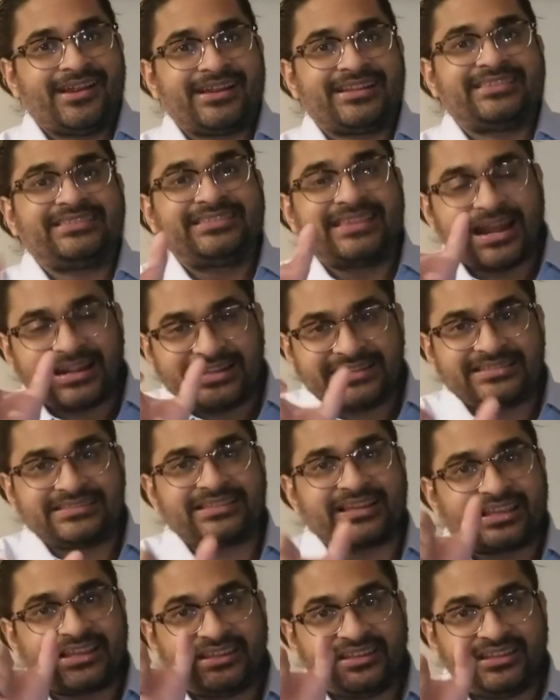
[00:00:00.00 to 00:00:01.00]
That is
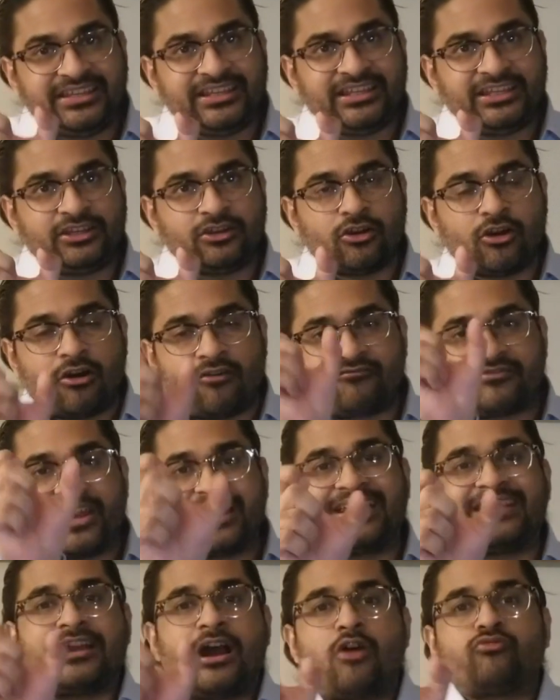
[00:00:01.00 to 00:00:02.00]
the key of
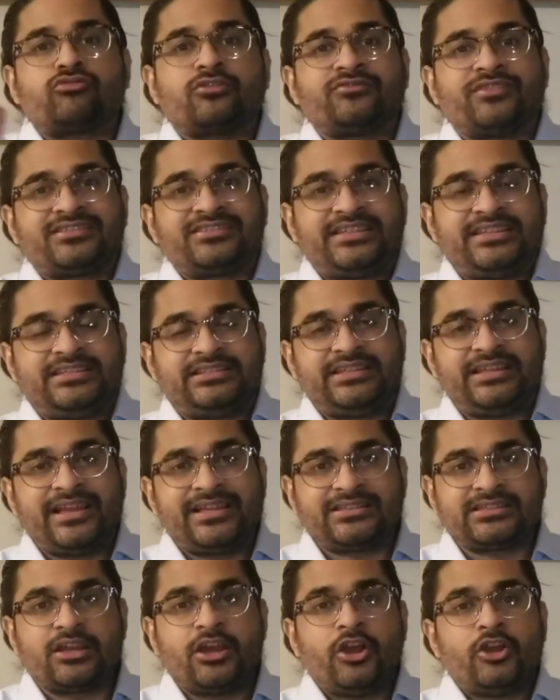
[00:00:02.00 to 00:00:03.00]
getting out of the
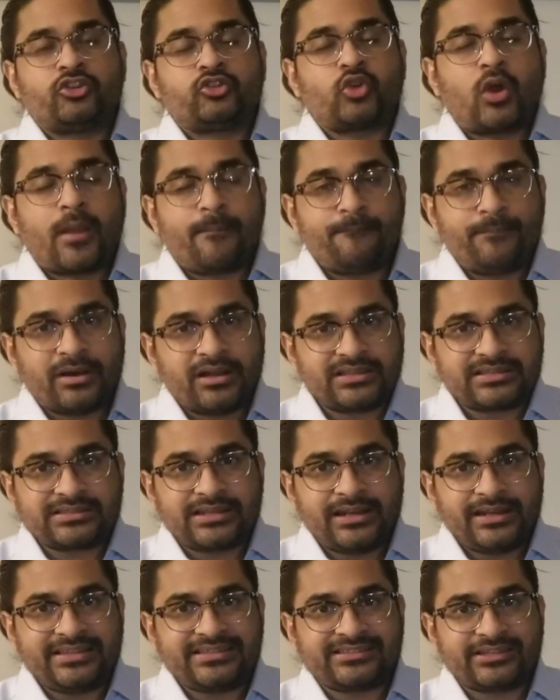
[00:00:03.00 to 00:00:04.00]
CCS. So I
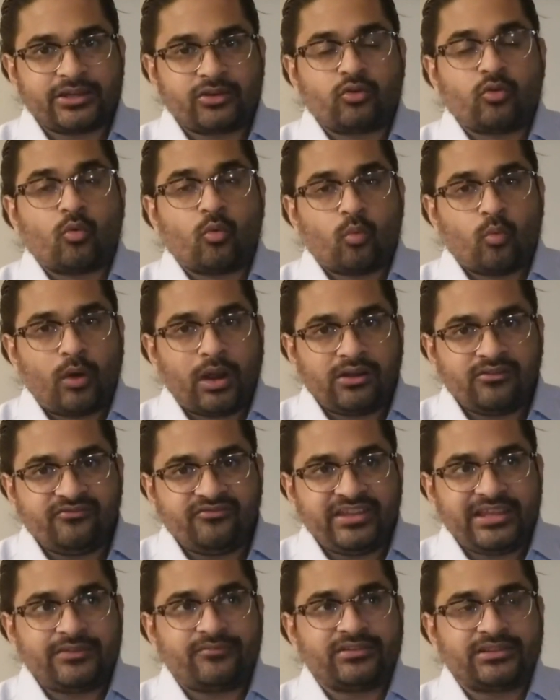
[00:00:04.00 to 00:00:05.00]
personally sit 1
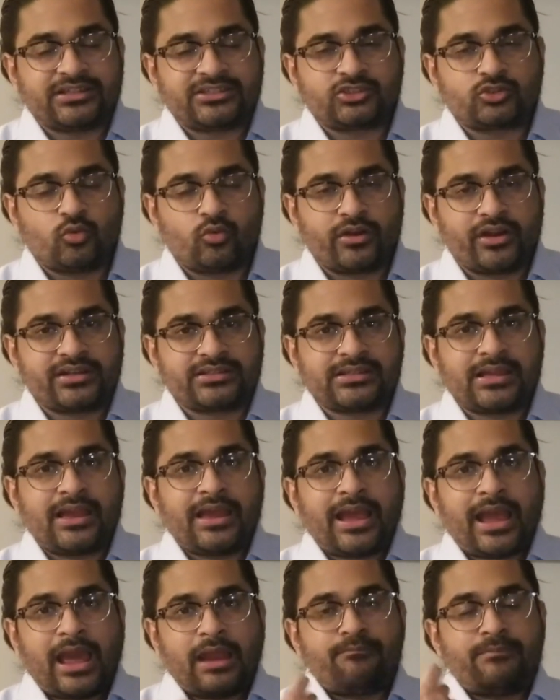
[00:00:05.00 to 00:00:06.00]
week with the students
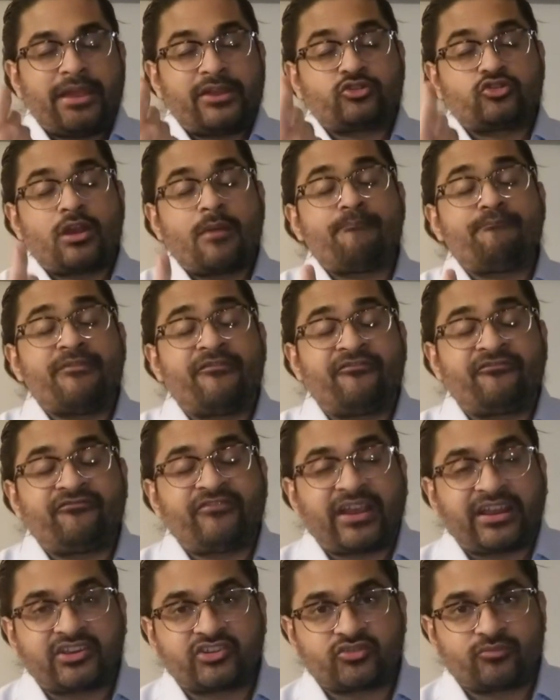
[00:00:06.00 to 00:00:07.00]
and make sure
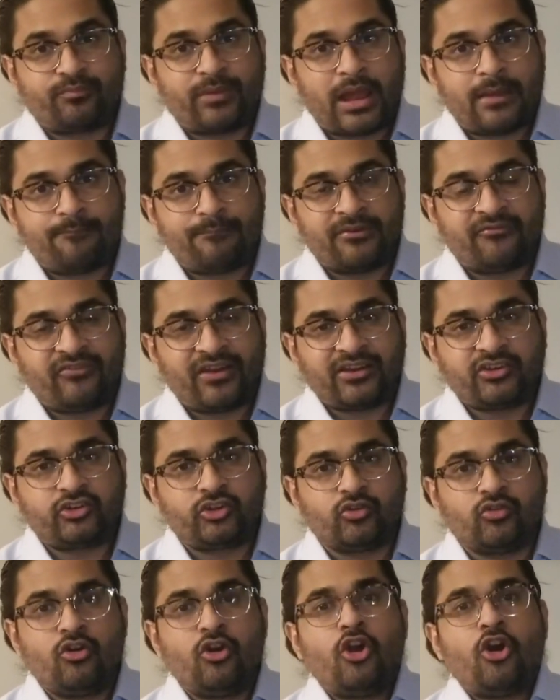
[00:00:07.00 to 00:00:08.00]
I perfect
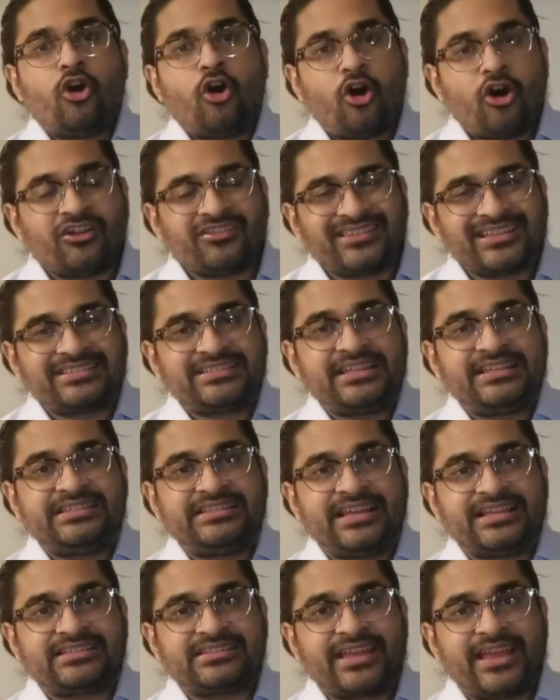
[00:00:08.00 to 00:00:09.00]
you on the
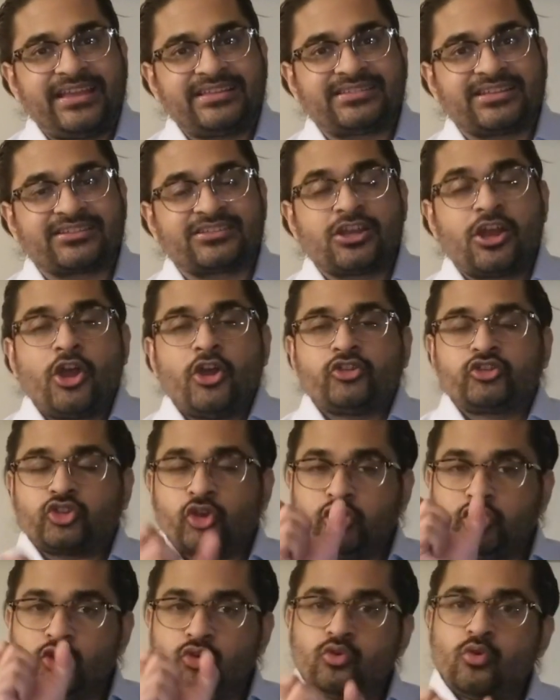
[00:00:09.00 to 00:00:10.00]
CCS cases, so
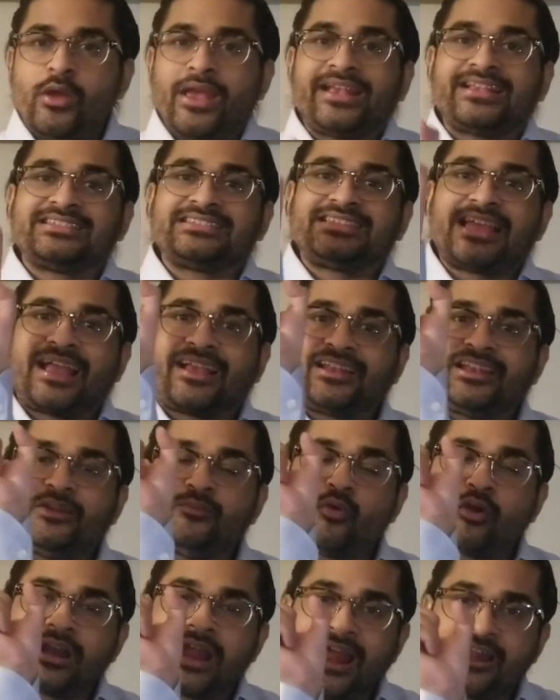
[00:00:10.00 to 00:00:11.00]
you know exactly
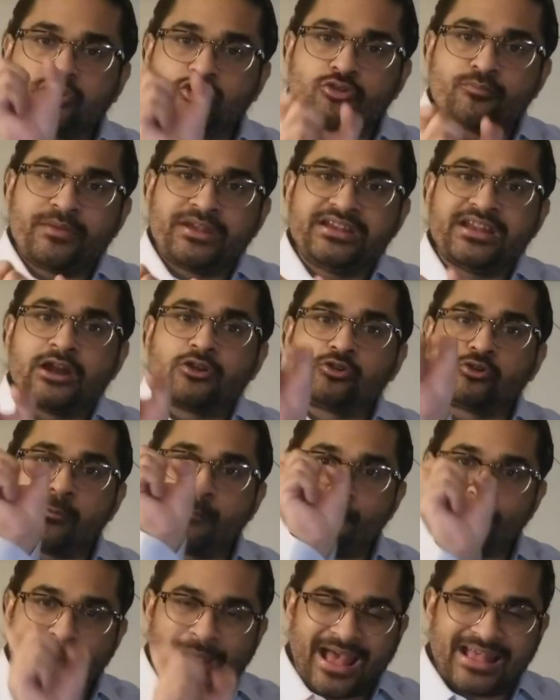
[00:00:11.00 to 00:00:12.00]
what had to be done to
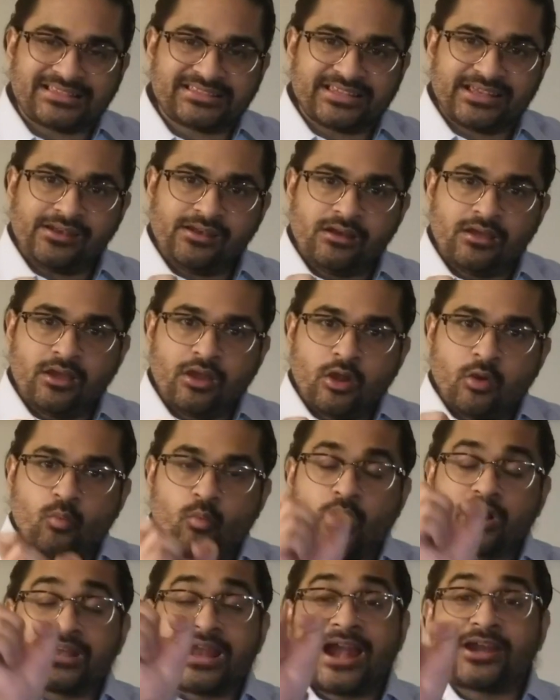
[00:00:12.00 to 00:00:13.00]
pass it,
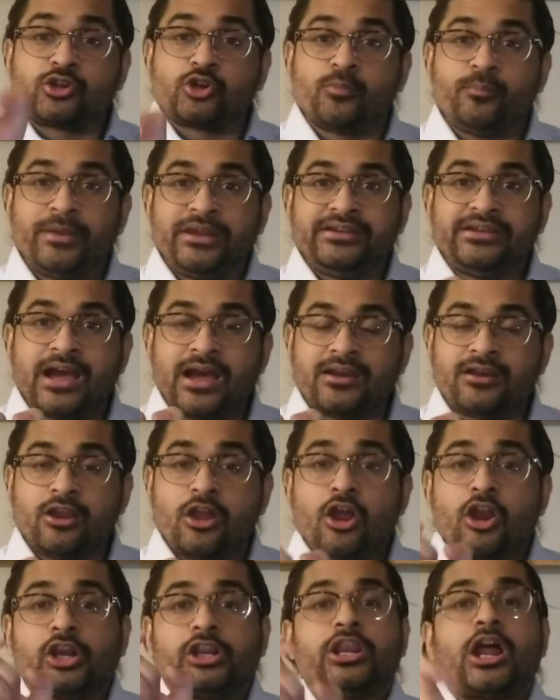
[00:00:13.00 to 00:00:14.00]
what had to be done
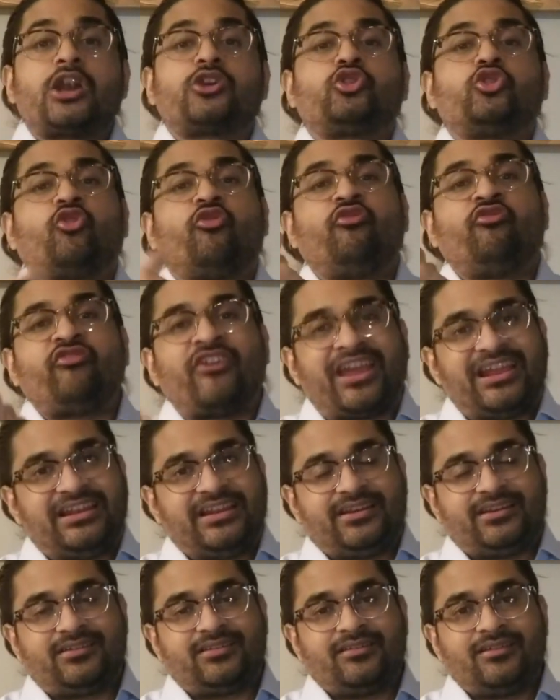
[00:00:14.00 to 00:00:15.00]
not to fail
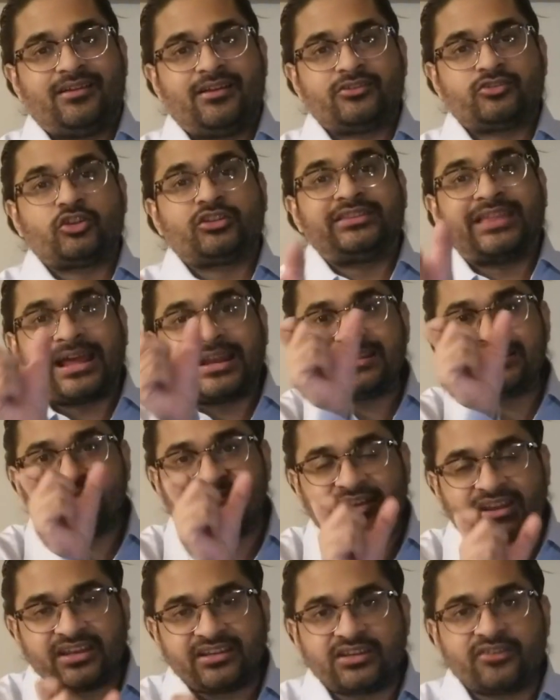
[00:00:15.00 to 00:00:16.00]
it. So that is a
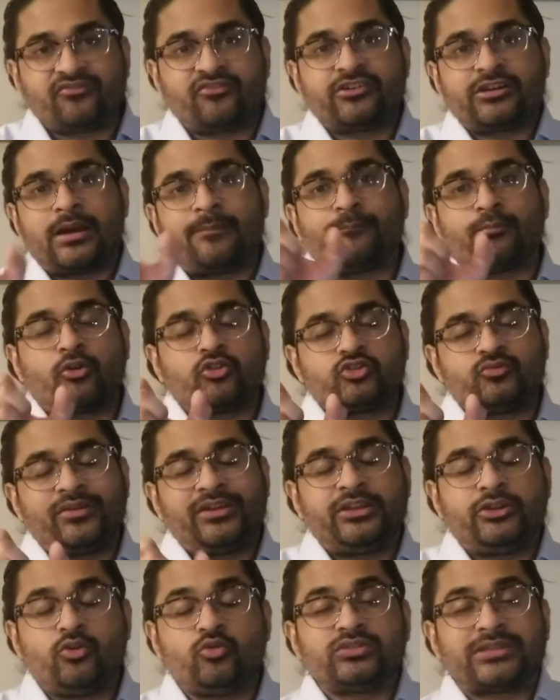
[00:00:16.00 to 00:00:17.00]
very different approach we
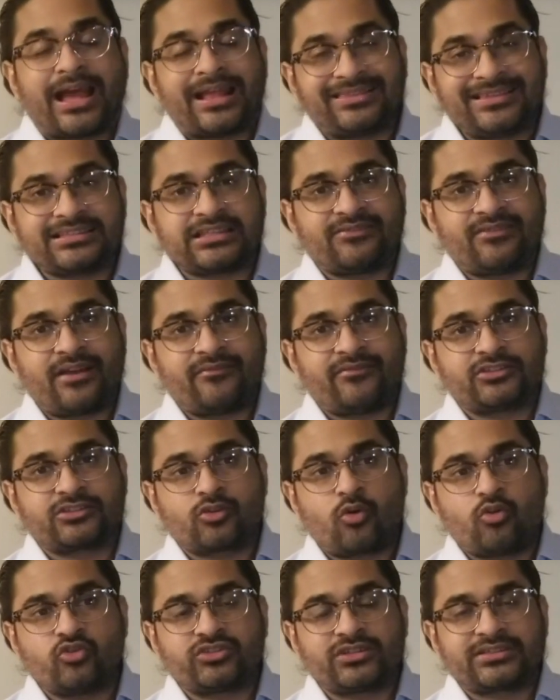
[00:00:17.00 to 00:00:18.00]
use at the
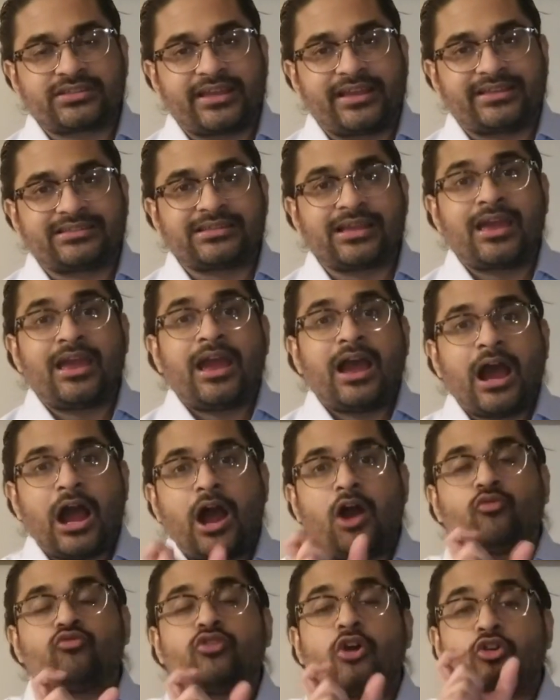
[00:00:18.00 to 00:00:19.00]
Survivorscourse, is
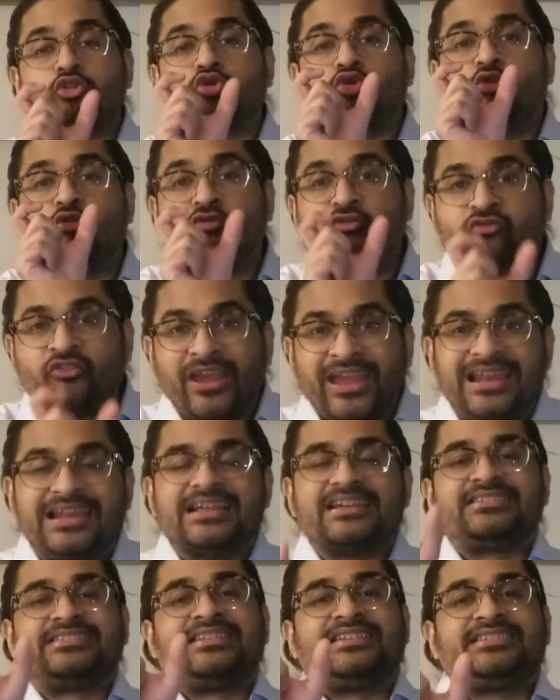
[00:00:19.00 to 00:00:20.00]
how not to fail
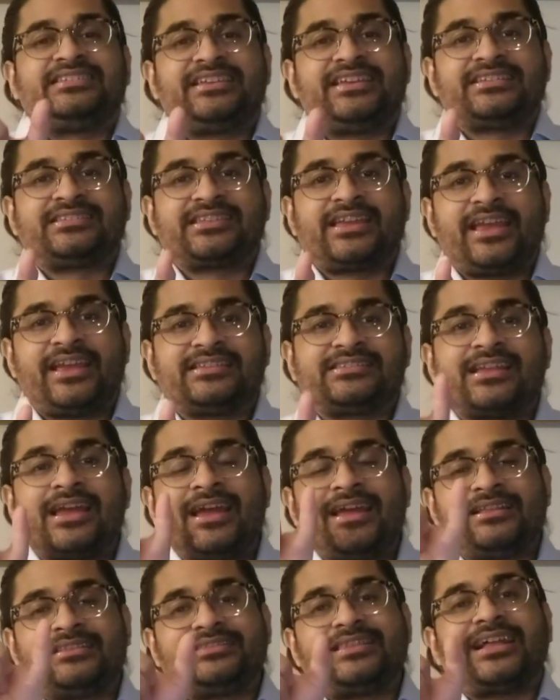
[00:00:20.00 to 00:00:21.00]
a CCS case.
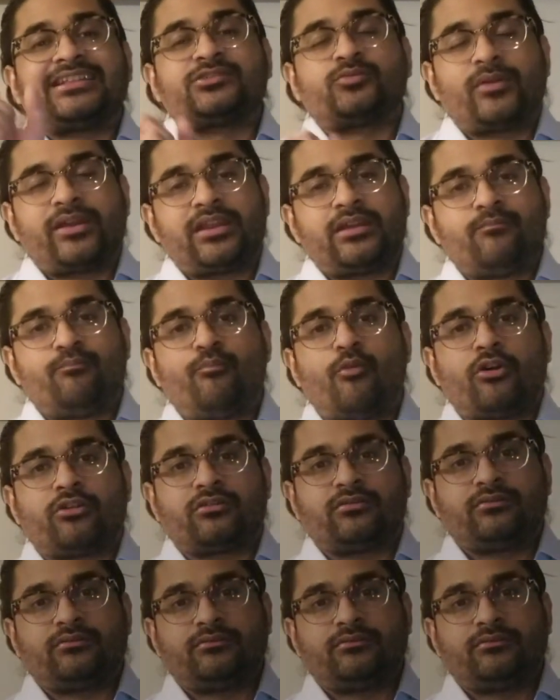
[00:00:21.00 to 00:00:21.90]
That's very important.